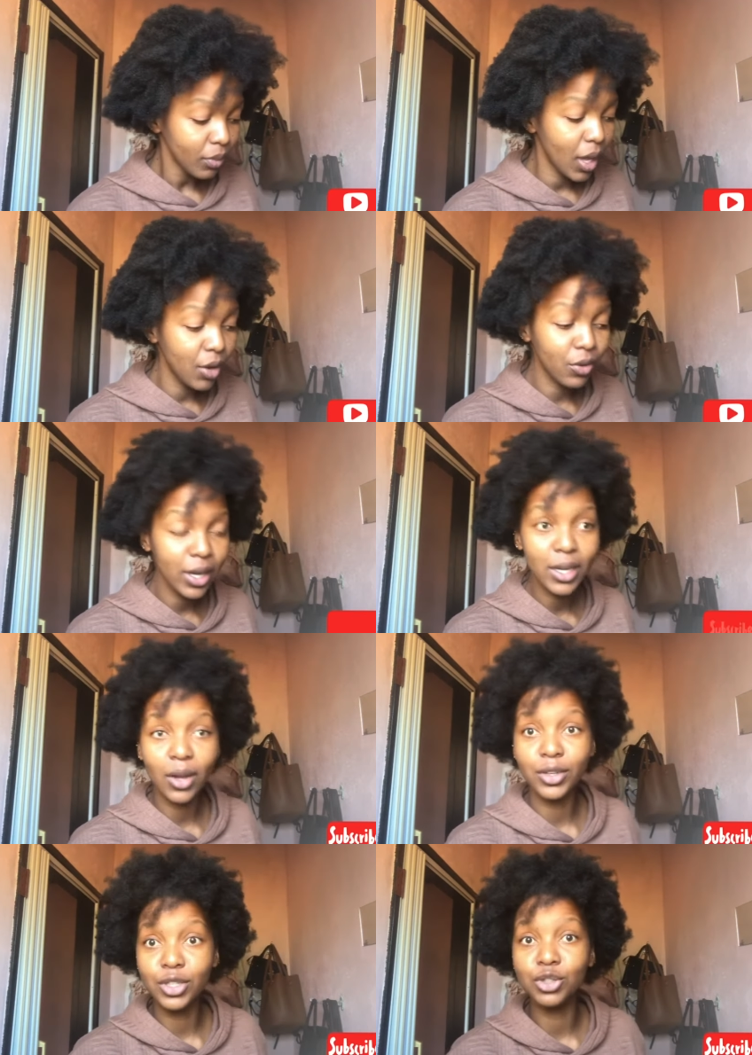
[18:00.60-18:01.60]
And right
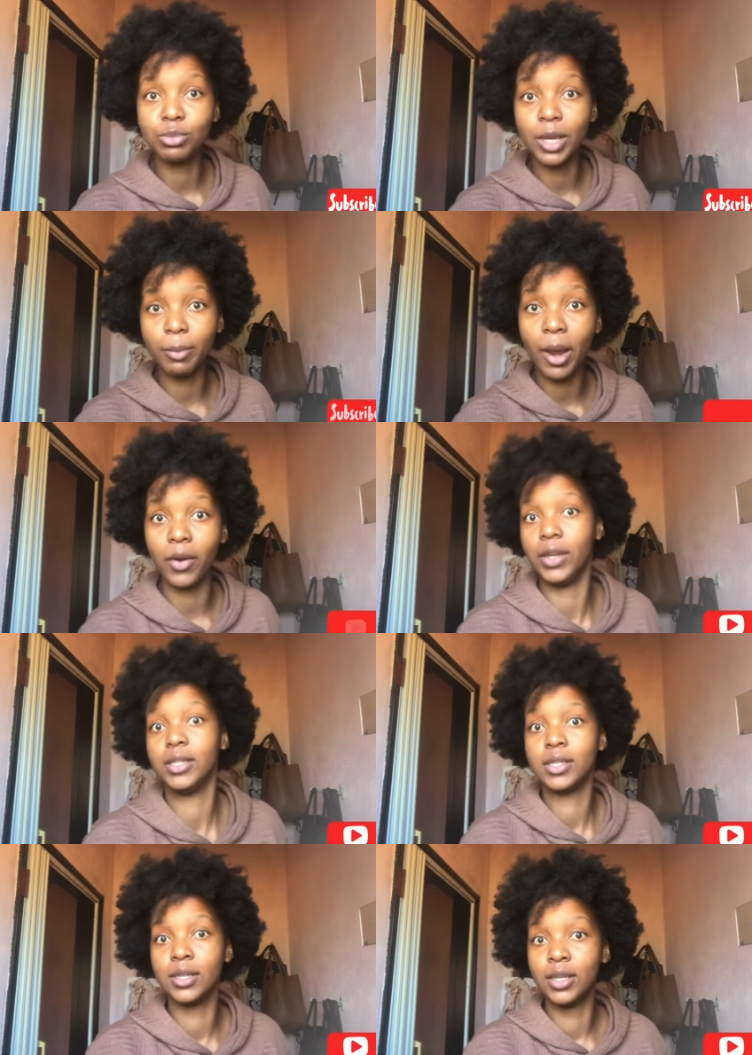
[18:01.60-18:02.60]
now I need to be a
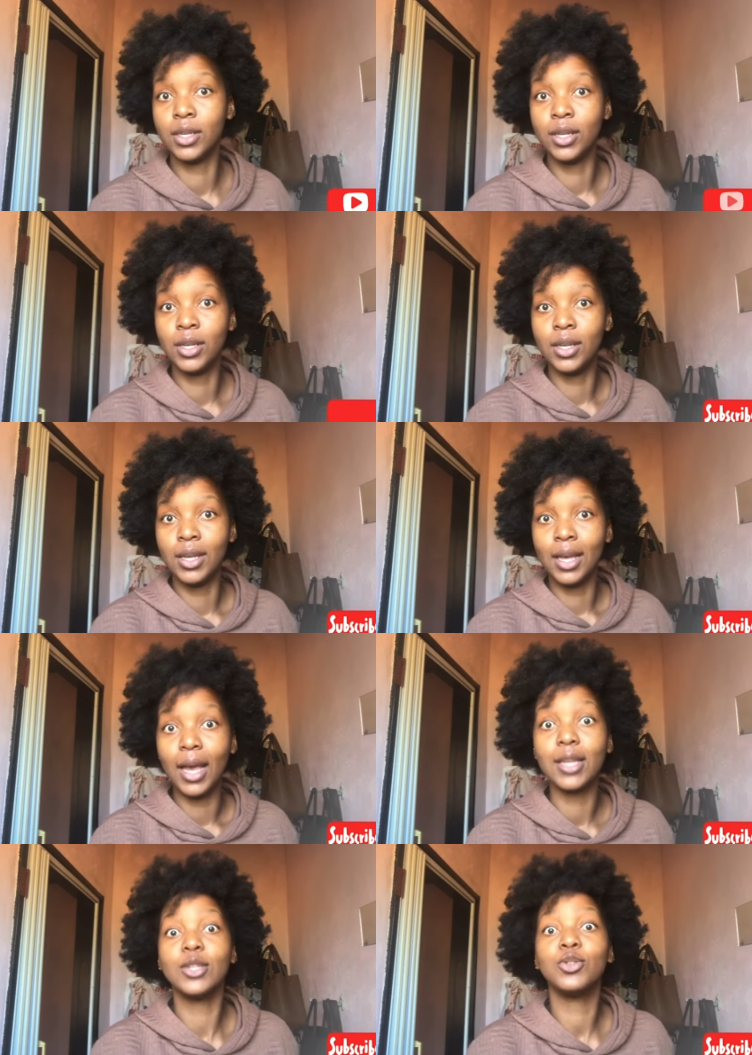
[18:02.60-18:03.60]
parent.
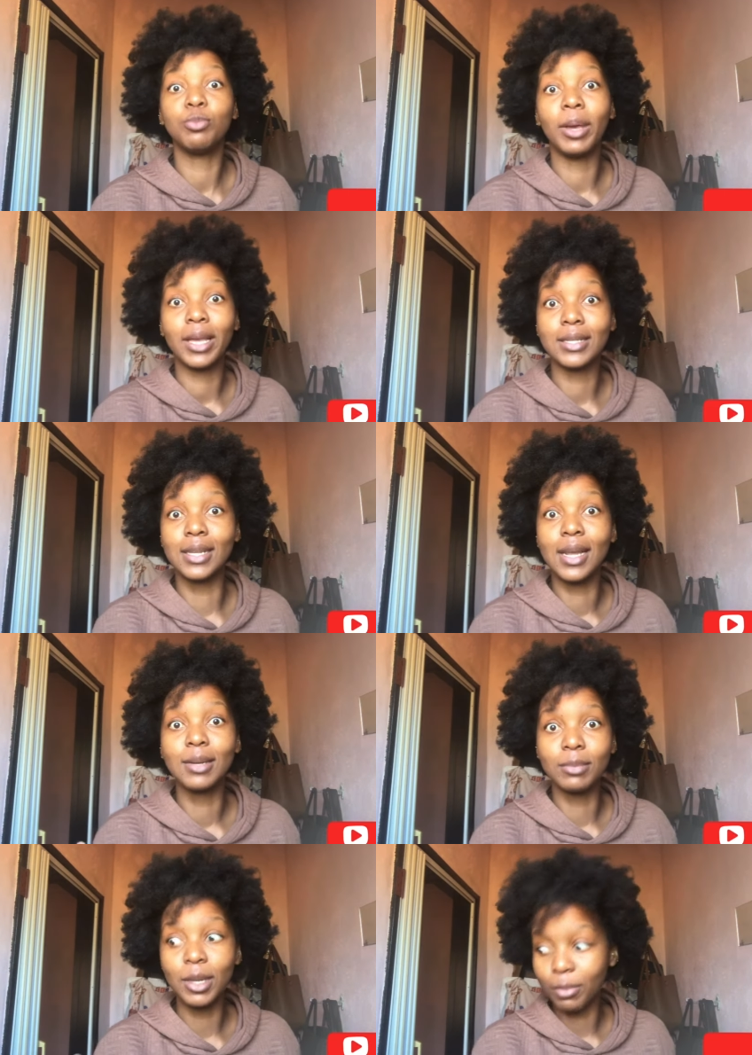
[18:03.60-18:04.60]
I need to pack as
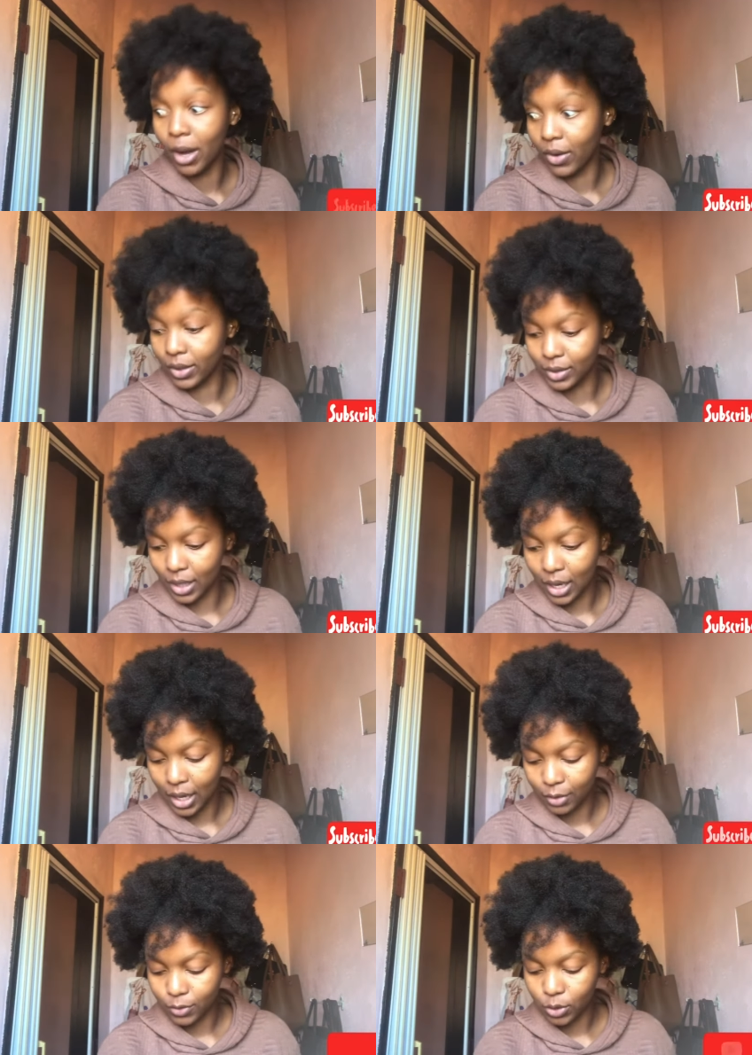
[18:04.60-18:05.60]
and be a parent. I
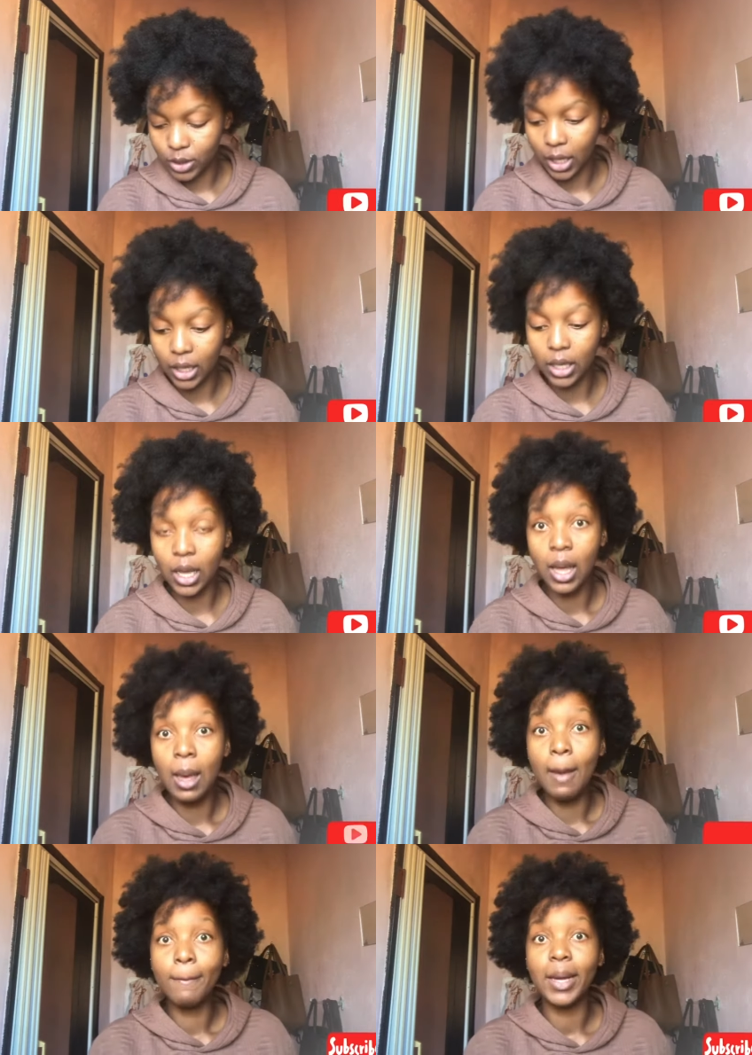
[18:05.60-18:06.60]
have to take
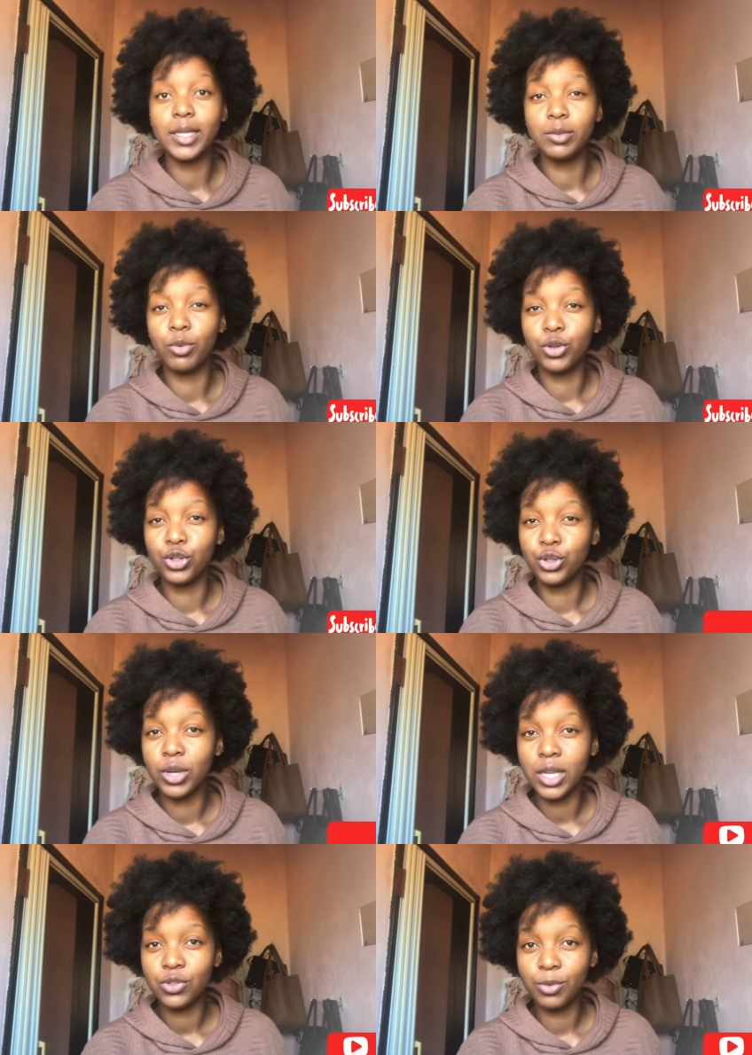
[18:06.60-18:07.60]
Patimo. Do you
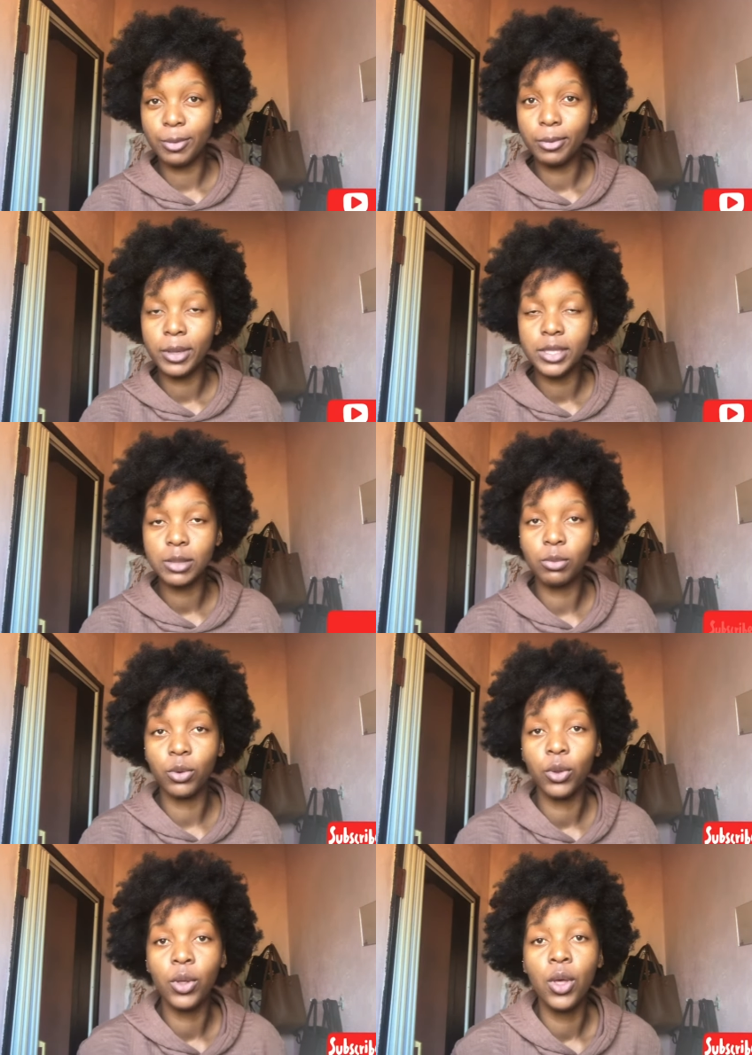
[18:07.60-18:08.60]
guys remember Patimo?